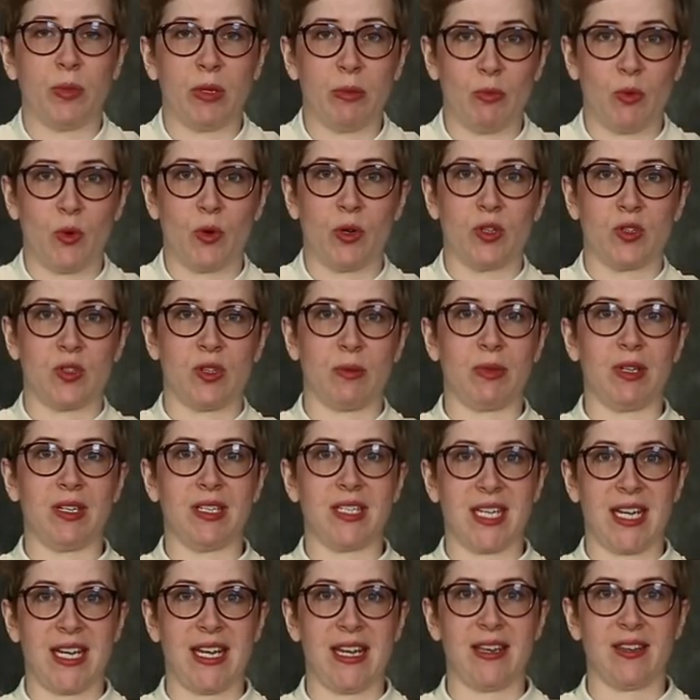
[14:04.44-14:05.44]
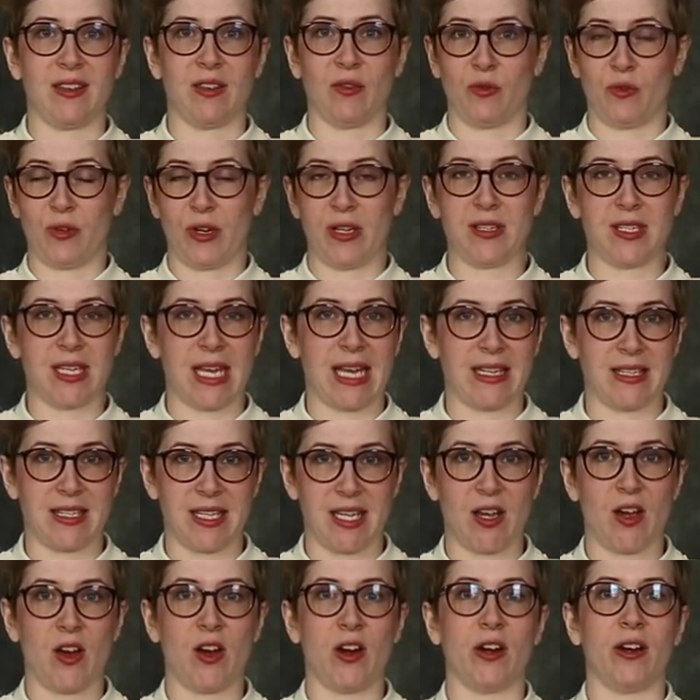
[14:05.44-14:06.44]
bit more. So I'm going to take the fronts as
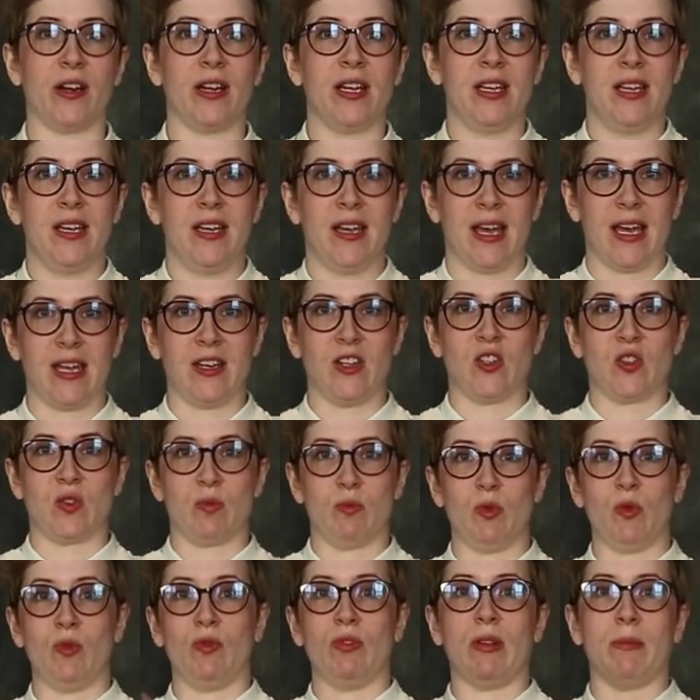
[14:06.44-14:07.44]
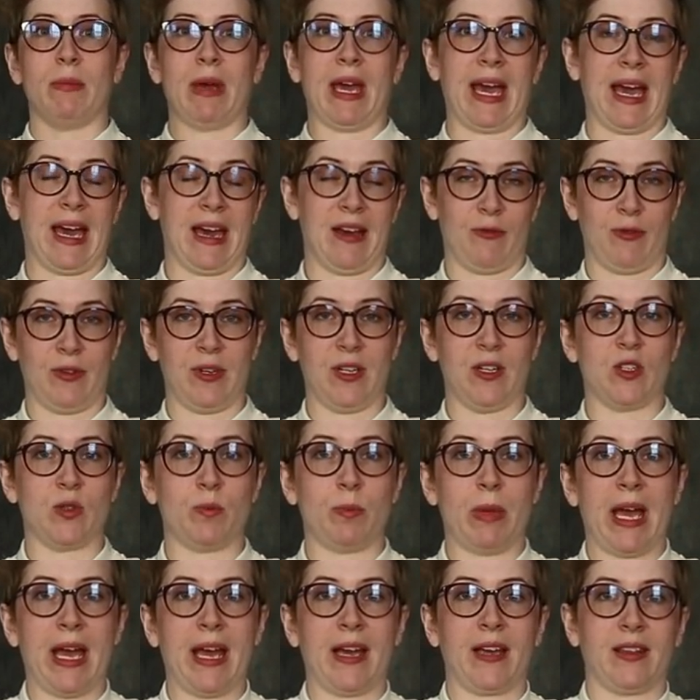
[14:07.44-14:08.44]
they are and just move them half an
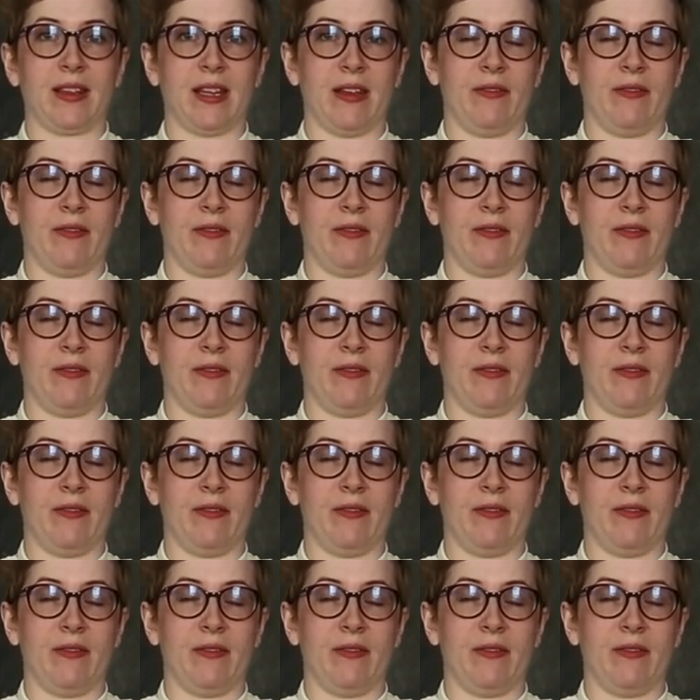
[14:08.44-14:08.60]
inch back.